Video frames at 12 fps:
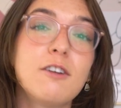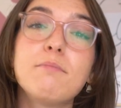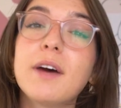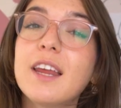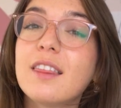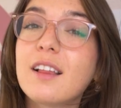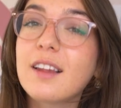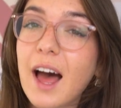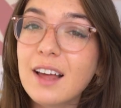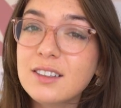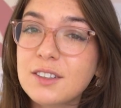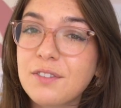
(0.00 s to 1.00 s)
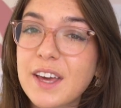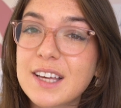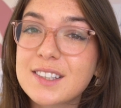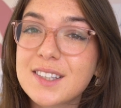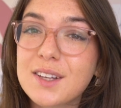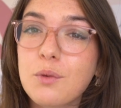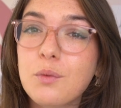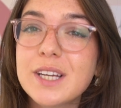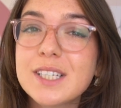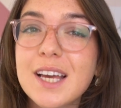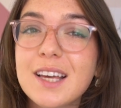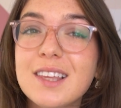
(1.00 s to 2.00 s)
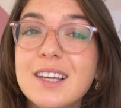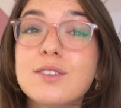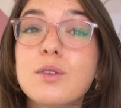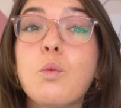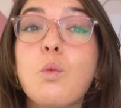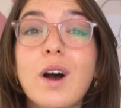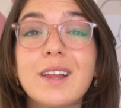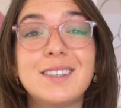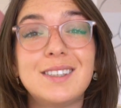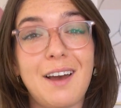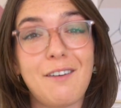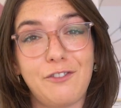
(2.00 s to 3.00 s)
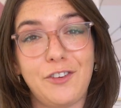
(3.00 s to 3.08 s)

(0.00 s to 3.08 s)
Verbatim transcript: But in the last phase, we take things one step